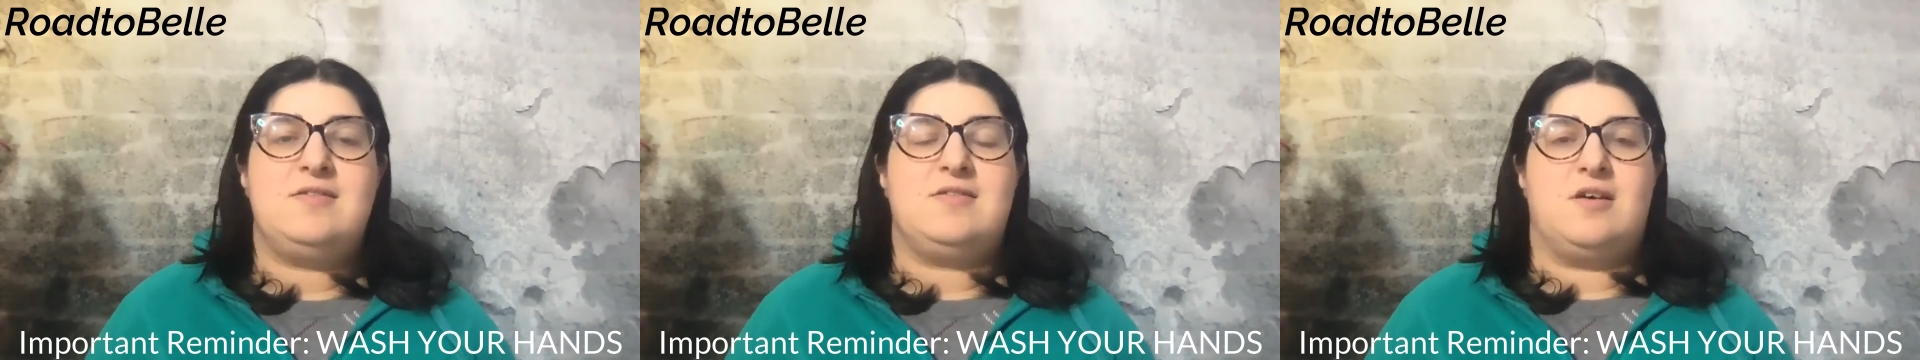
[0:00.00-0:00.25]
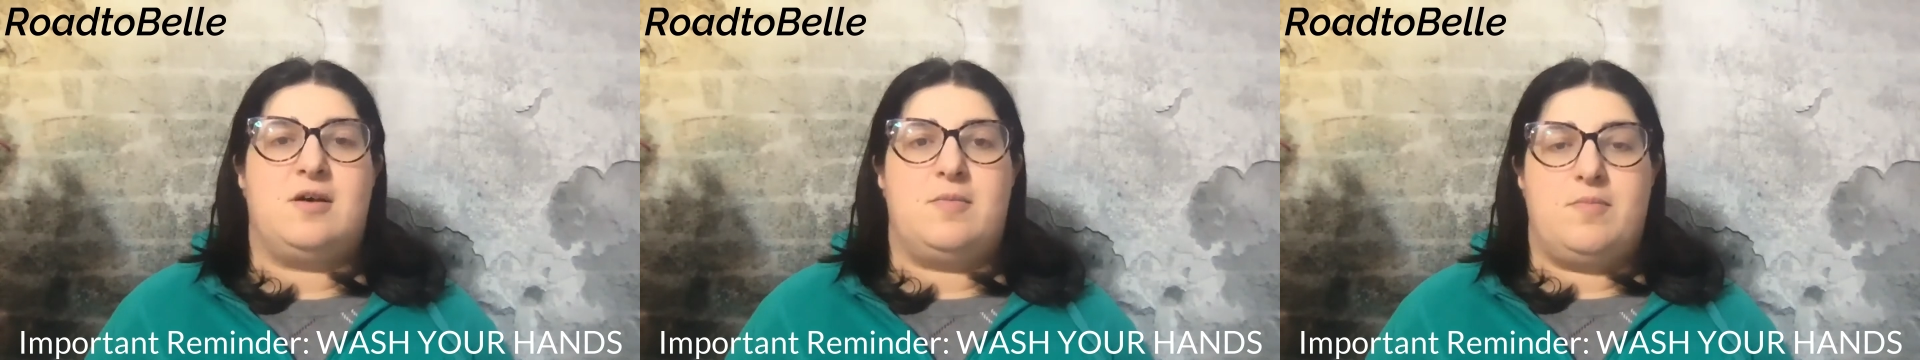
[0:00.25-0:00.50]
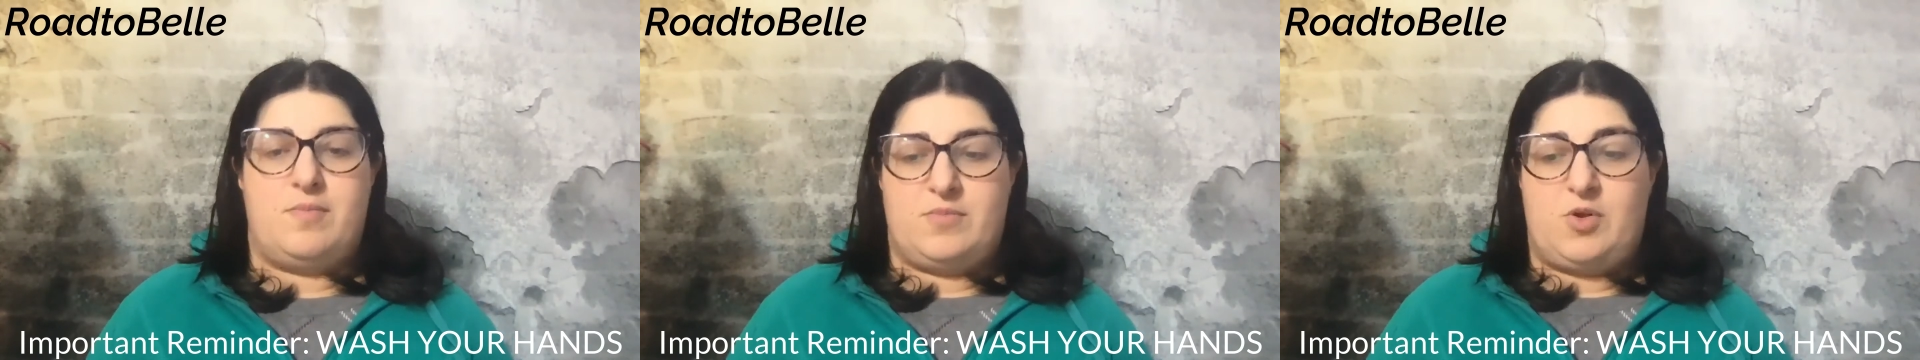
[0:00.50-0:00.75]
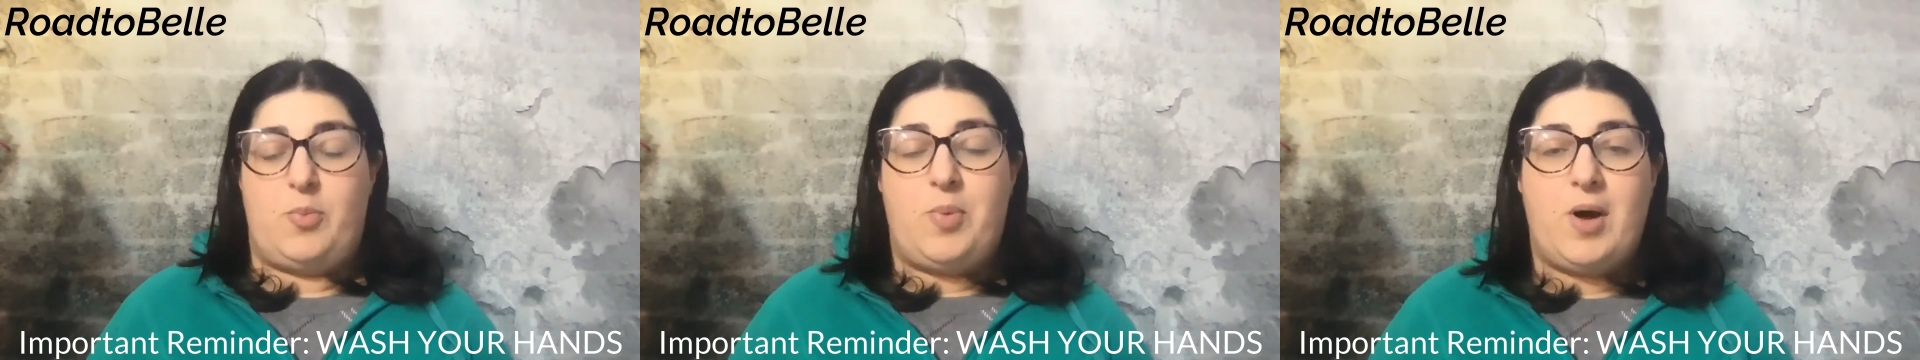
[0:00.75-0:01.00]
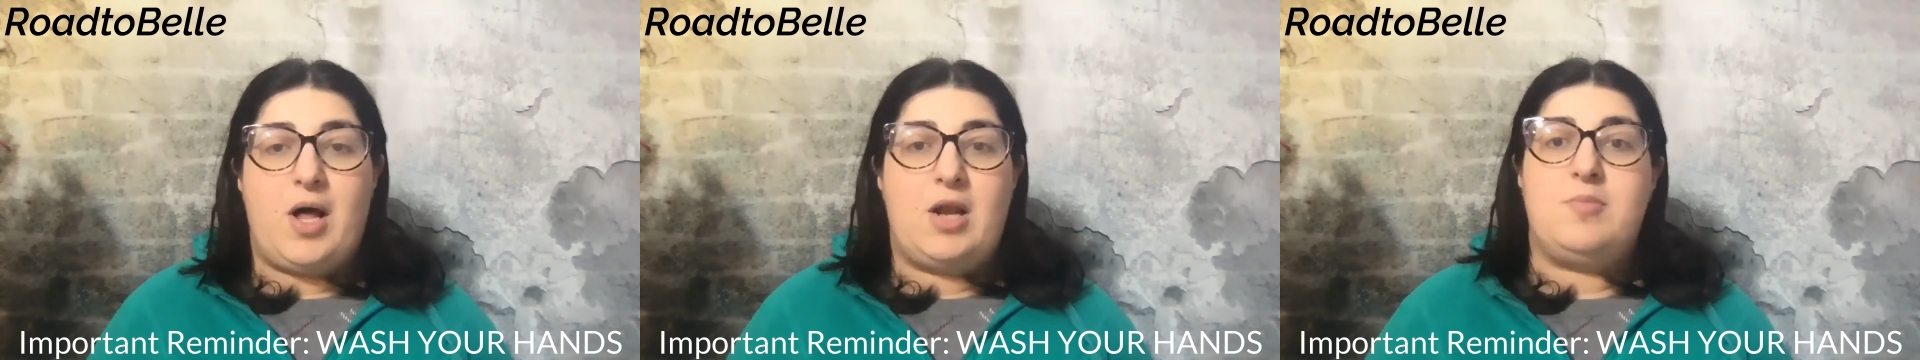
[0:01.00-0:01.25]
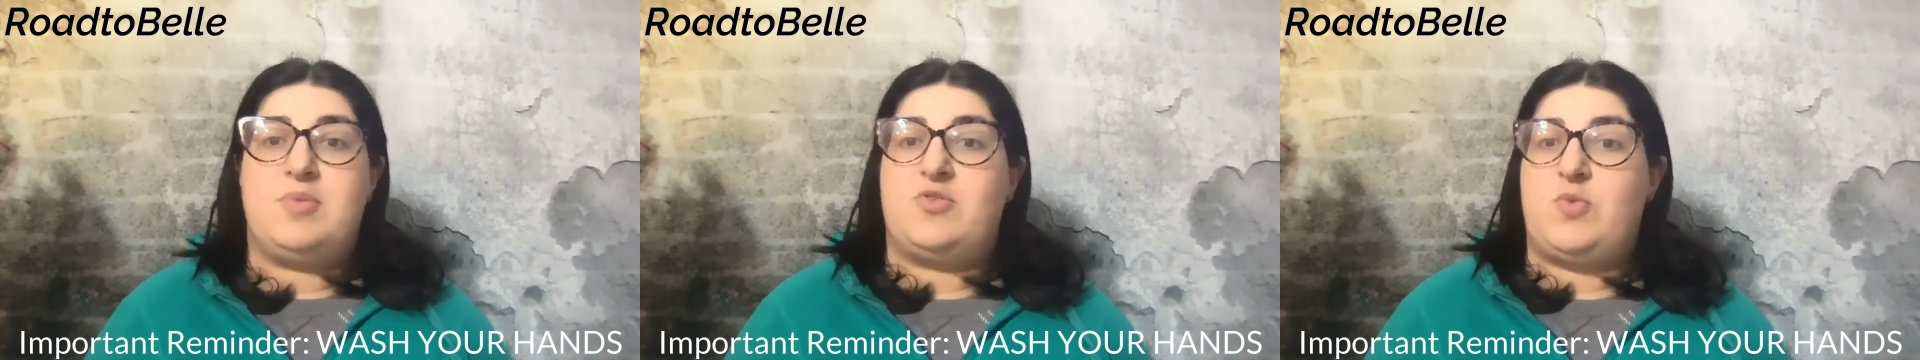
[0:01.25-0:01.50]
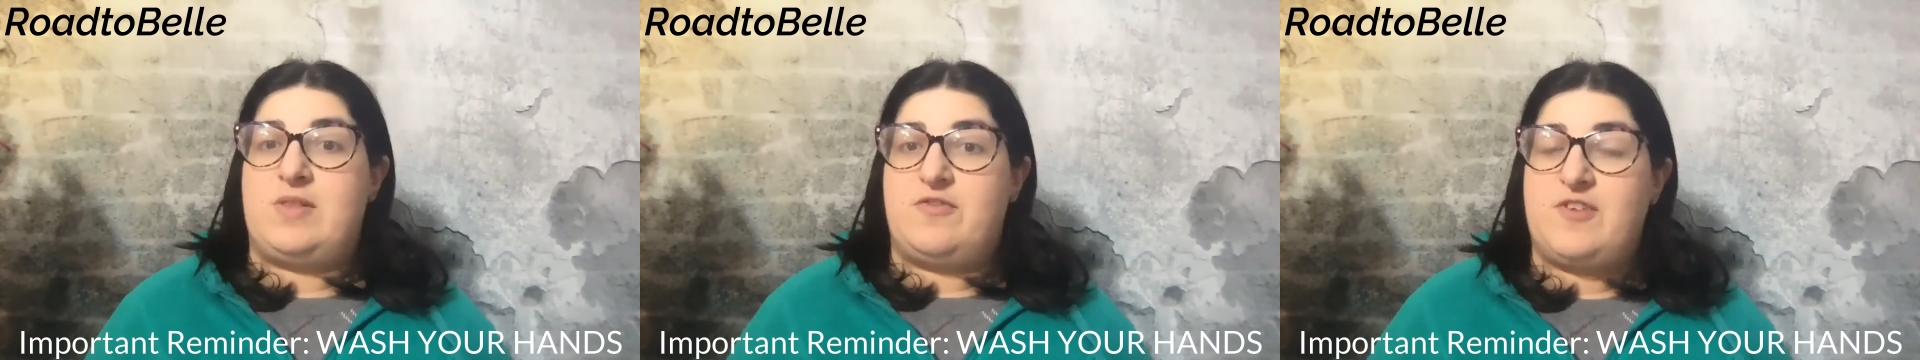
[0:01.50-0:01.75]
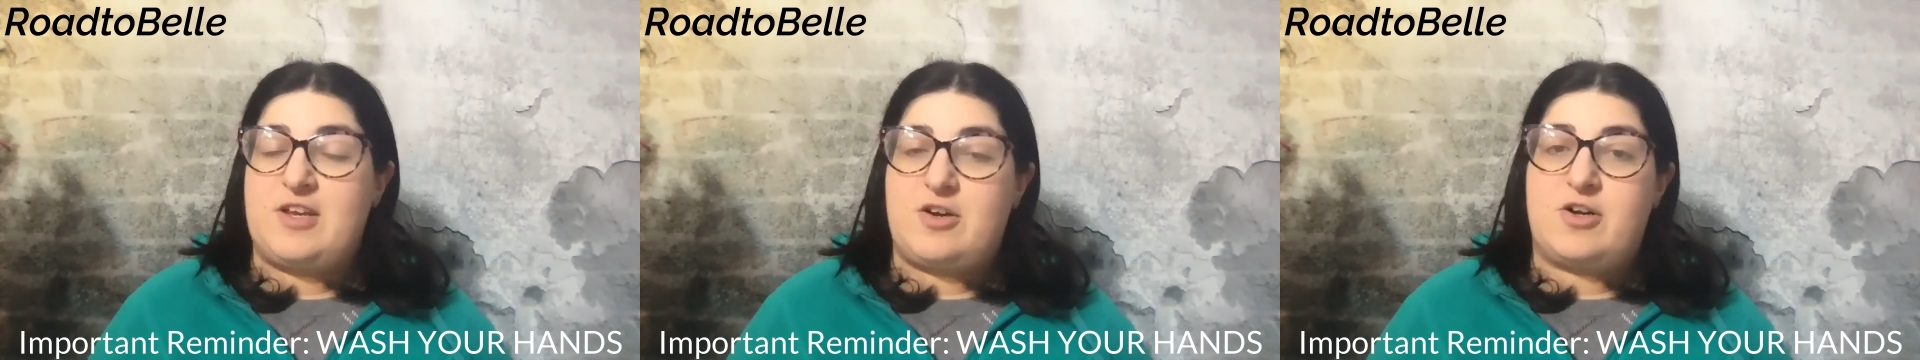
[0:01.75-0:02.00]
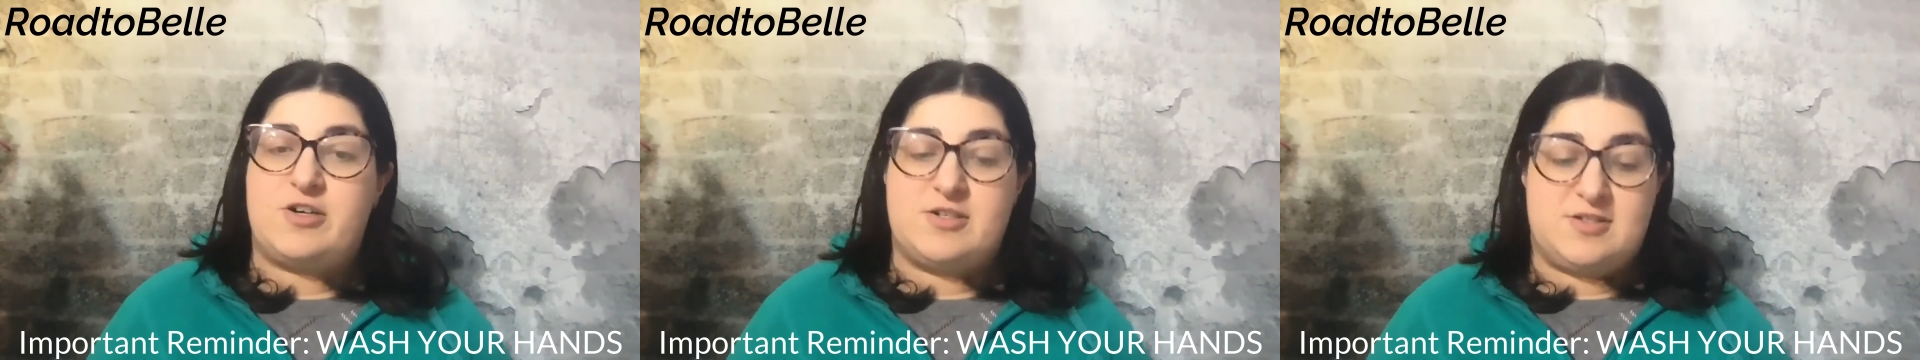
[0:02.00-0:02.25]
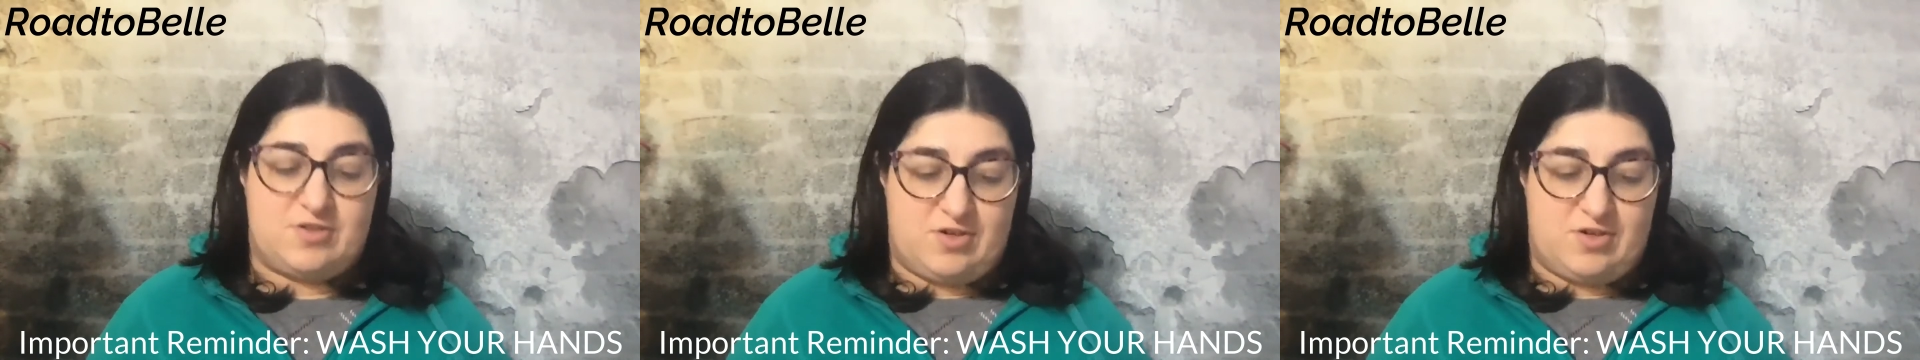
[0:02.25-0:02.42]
the palm, between the fingers,